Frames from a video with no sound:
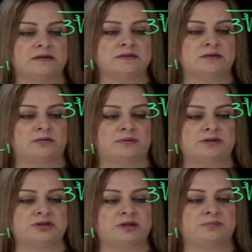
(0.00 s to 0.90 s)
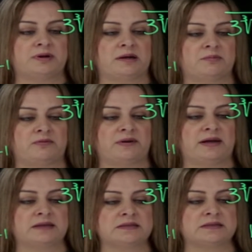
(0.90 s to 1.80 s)
So when g prime of
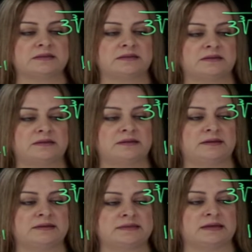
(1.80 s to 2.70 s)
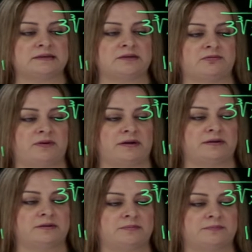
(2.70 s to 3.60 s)
x is undefined.